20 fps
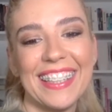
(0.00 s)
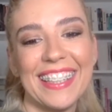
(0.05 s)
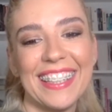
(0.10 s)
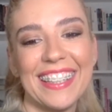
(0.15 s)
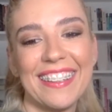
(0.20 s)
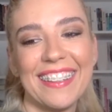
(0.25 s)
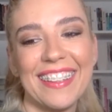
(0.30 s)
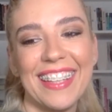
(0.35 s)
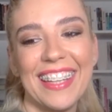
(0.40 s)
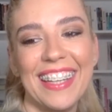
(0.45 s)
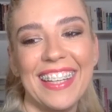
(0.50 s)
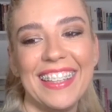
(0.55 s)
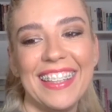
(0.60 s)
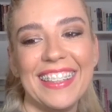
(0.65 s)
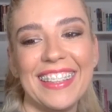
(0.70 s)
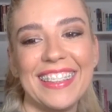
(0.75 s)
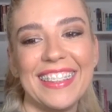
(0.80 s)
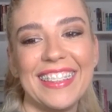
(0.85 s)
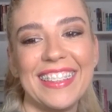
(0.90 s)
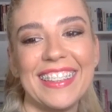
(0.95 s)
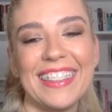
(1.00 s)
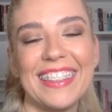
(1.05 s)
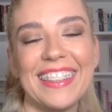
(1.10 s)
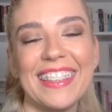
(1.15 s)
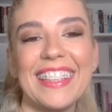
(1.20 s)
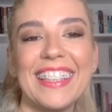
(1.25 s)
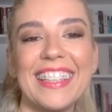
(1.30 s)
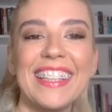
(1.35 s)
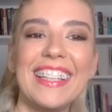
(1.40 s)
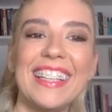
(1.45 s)
Okay.
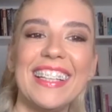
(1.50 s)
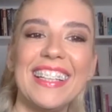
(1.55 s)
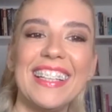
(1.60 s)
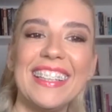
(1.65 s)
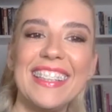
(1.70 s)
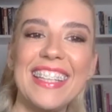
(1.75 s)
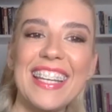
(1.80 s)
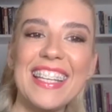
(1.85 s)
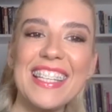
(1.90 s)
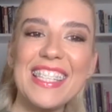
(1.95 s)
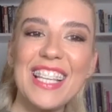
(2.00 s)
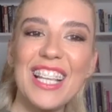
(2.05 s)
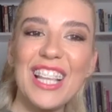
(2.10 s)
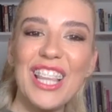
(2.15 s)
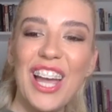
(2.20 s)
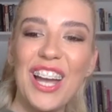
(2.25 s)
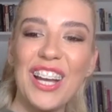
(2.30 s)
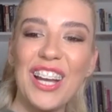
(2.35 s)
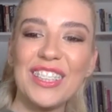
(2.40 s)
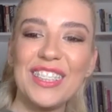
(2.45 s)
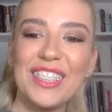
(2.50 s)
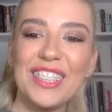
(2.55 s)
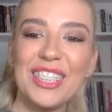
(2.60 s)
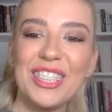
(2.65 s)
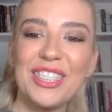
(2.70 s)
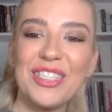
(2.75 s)
Thanks a lot.